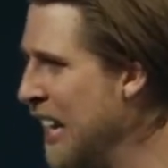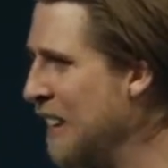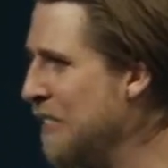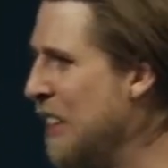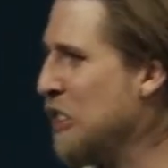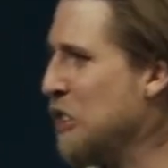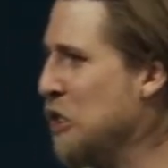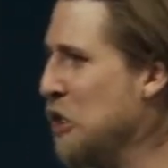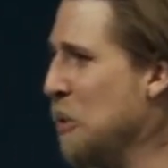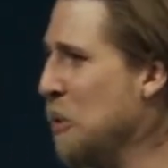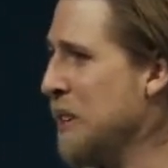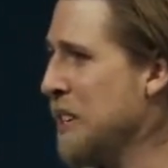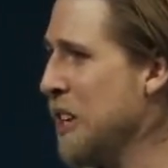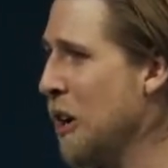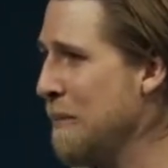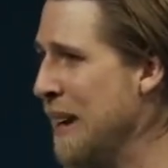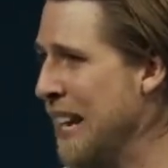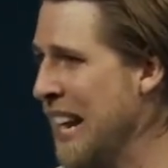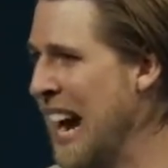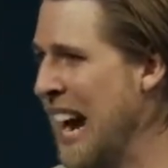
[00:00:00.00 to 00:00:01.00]
that you would know,
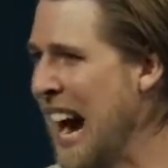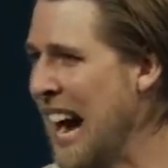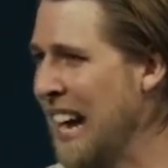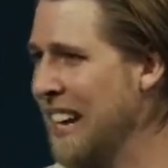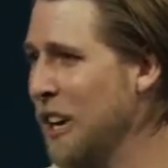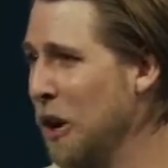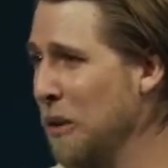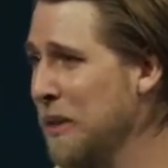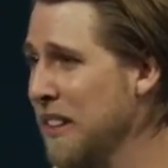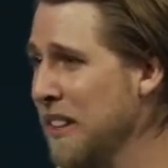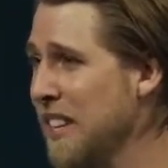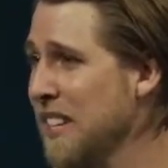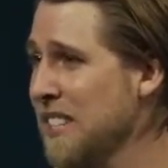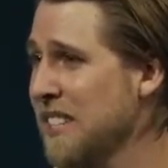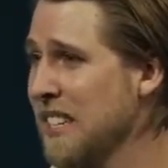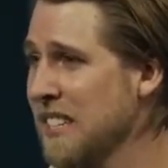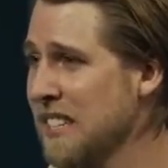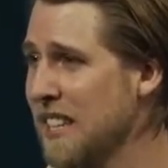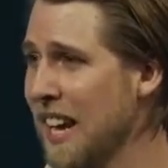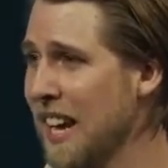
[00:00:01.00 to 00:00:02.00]
man, I know that this
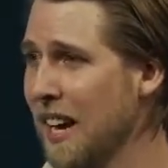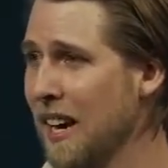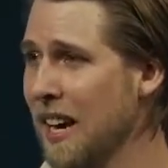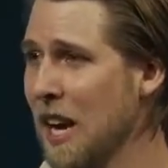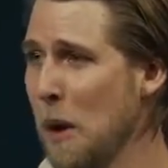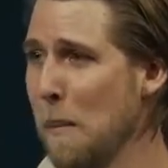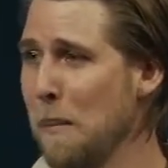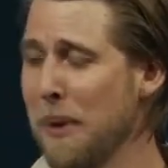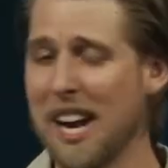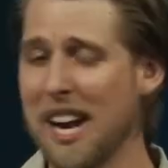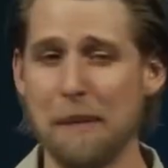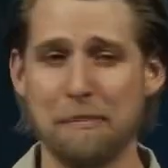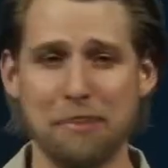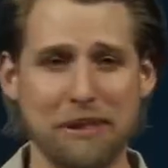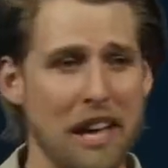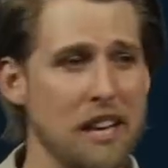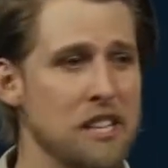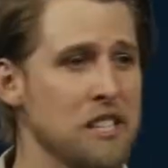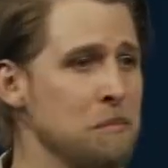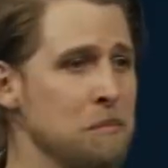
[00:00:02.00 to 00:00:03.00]
is there, but I
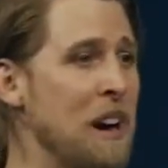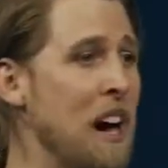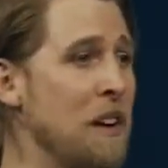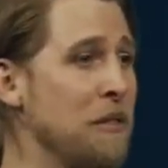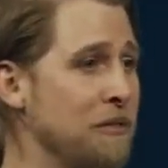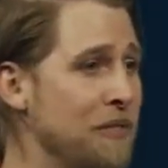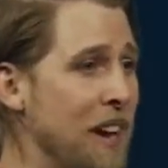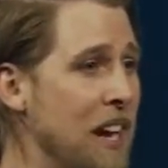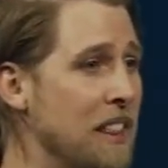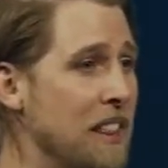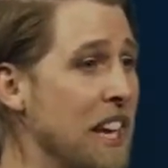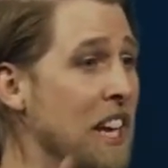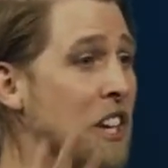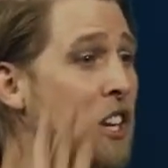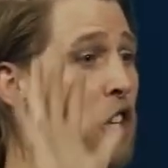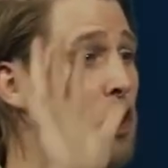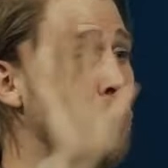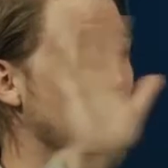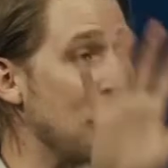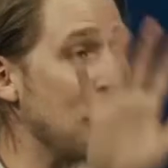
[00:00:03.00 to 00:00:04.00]
place my faith in a
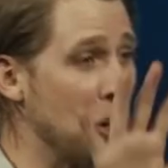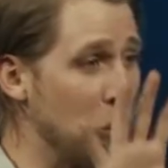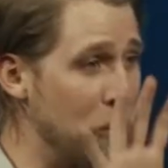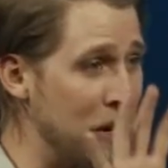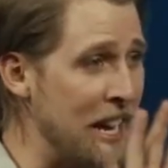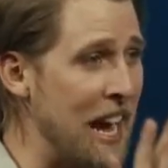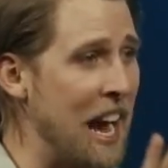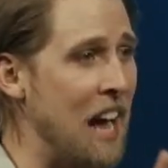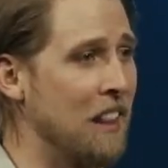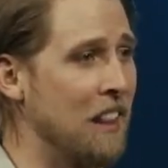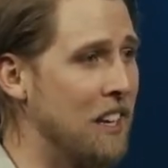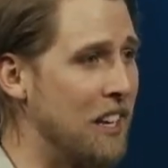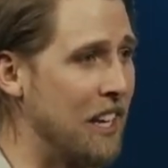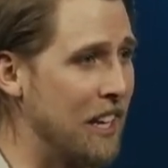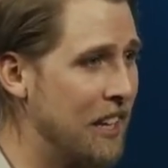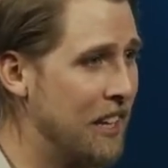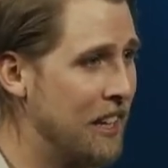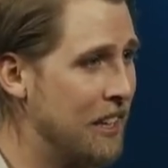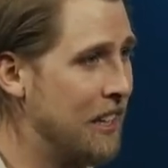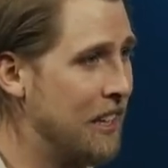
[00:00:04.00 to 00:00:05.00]
greater reality.
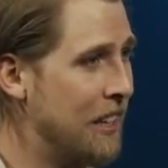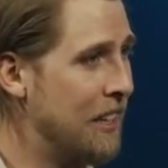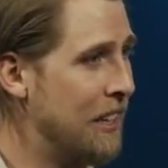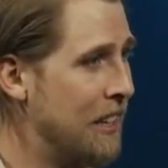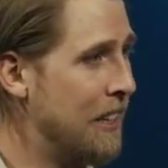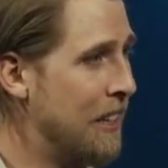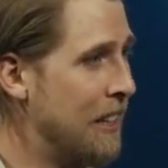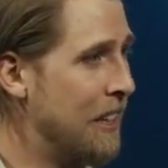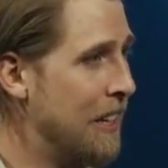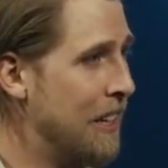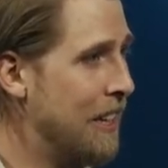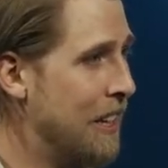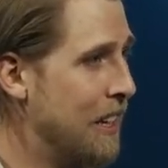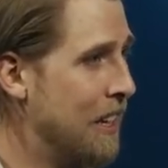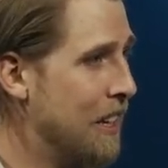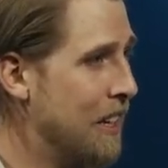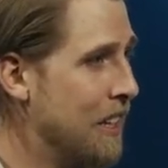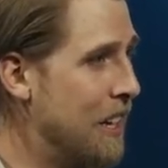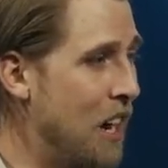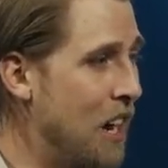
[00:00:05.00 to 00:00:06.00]

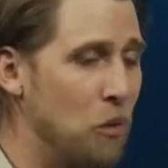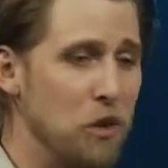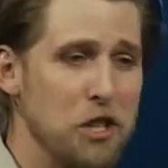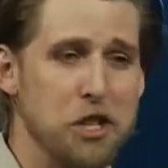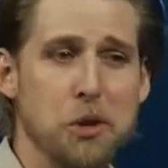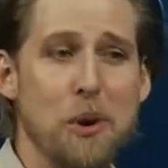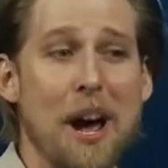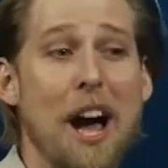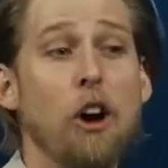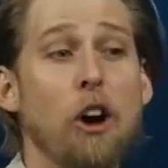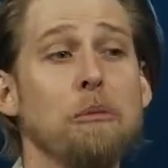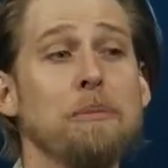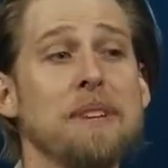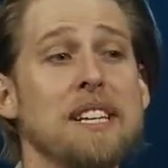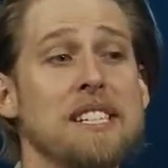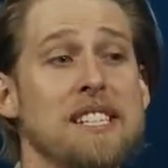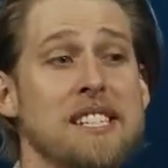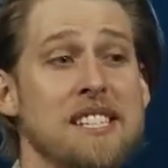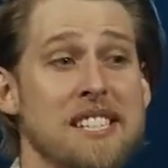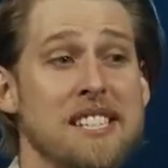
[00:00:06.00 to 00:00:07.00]
God, would you help me
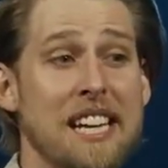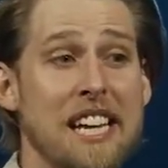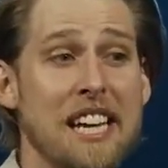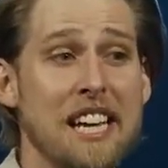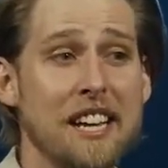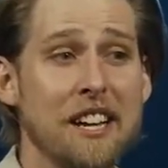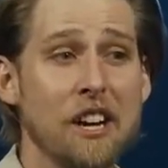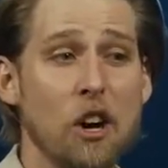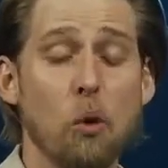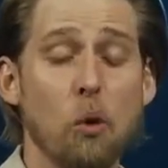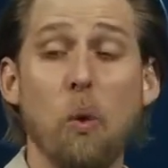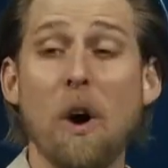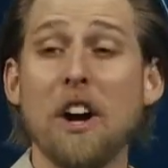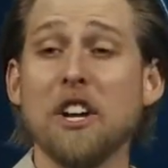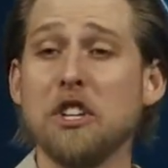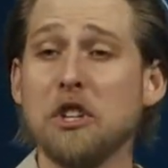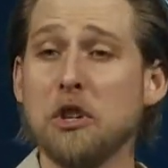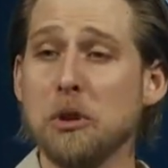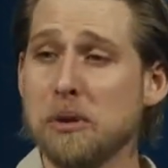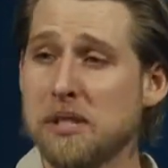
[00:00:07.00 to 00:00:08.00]
see what
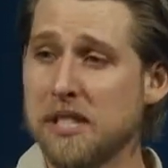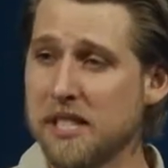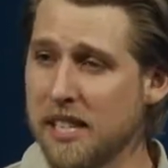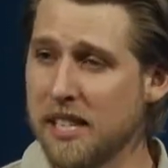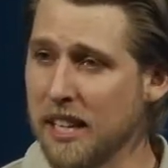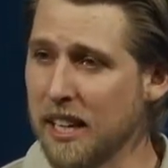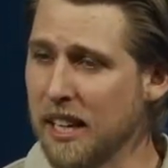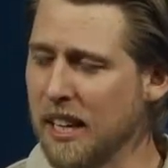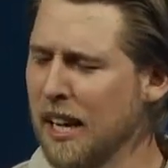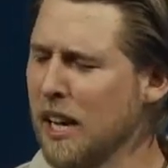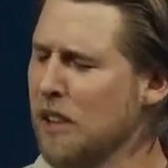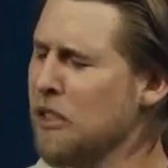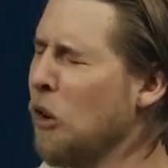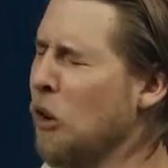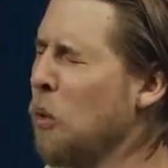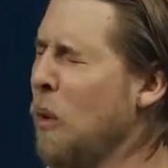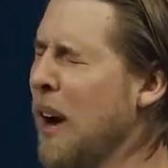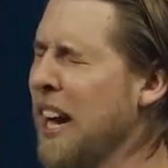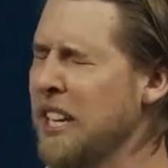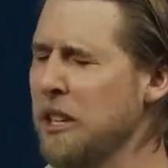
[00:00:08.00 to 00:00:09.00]
you see the
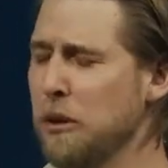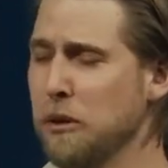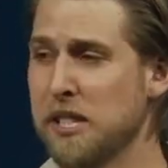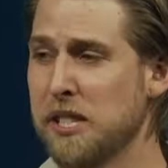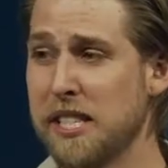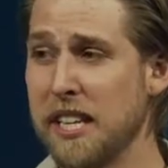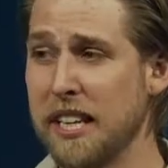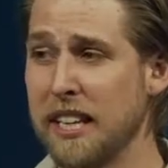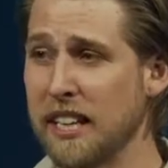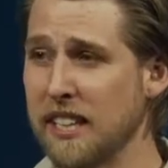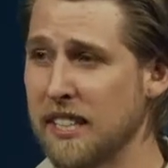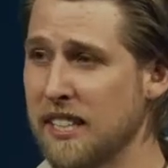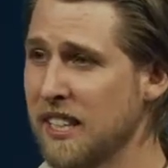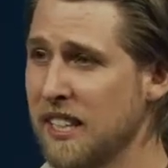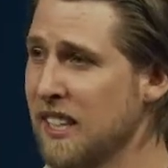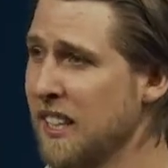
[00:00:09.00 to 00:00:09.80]
way you see it?